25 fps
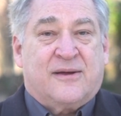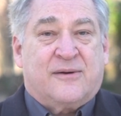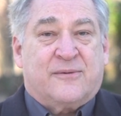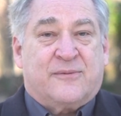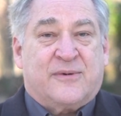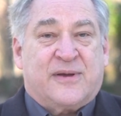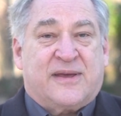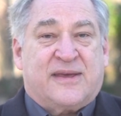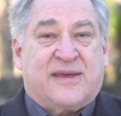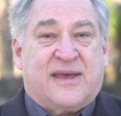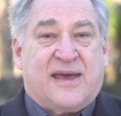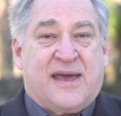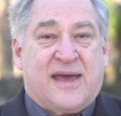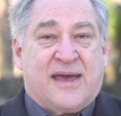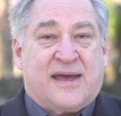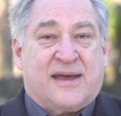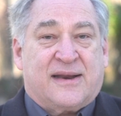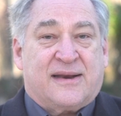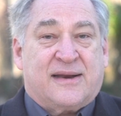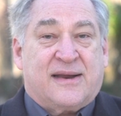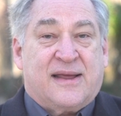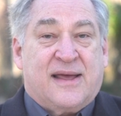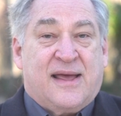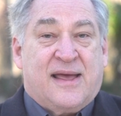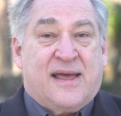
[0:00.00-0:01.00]
We
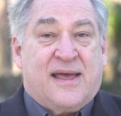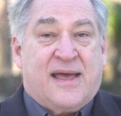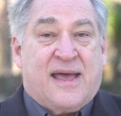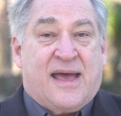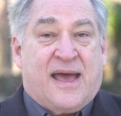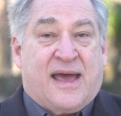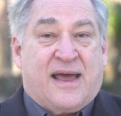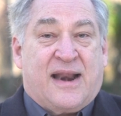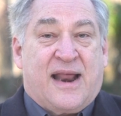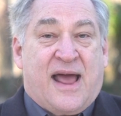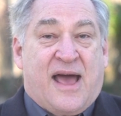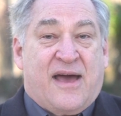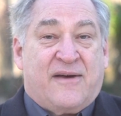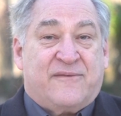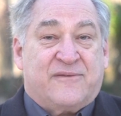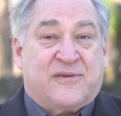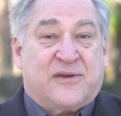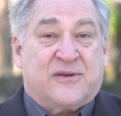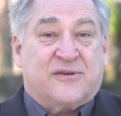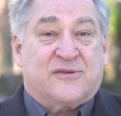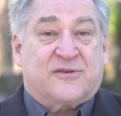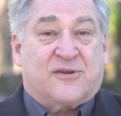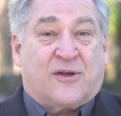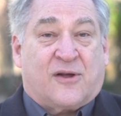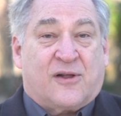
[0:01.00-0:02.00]
can and have
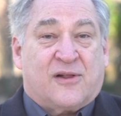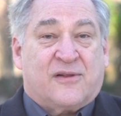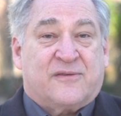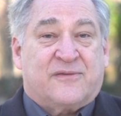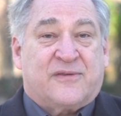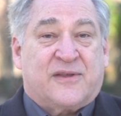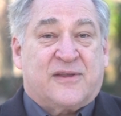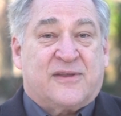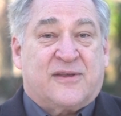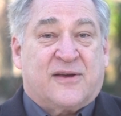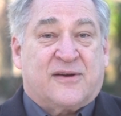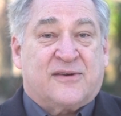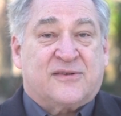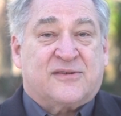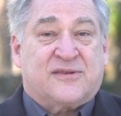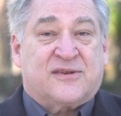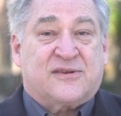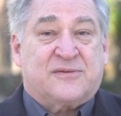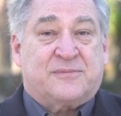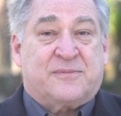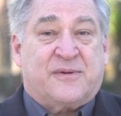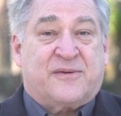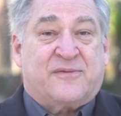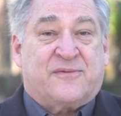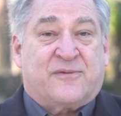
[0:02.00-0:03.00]
used all of the
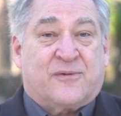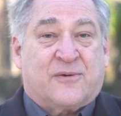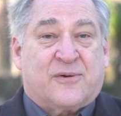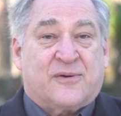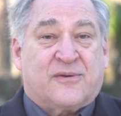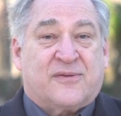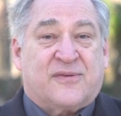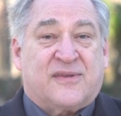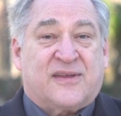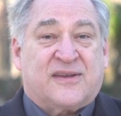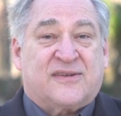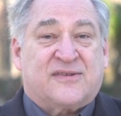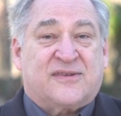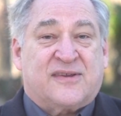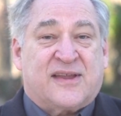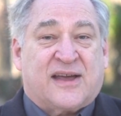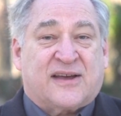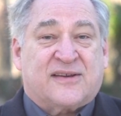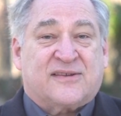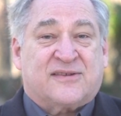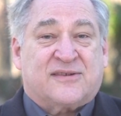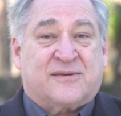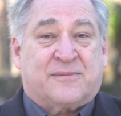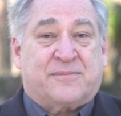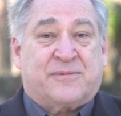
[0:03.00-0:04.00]
doses before this
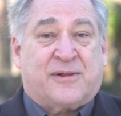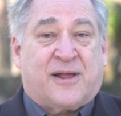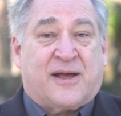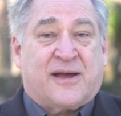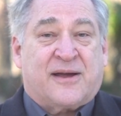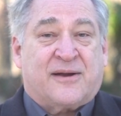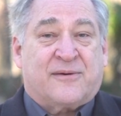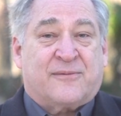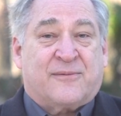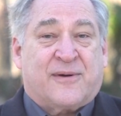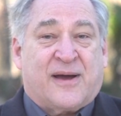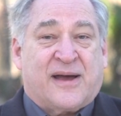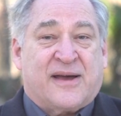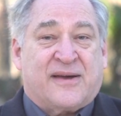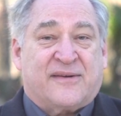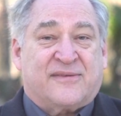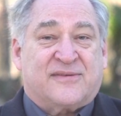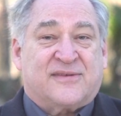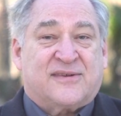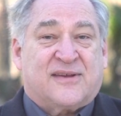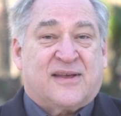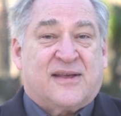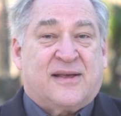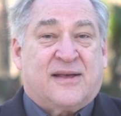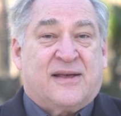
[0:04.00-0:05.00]
next supply
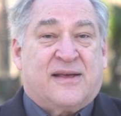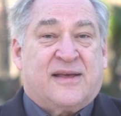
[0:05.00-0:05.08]
arrives.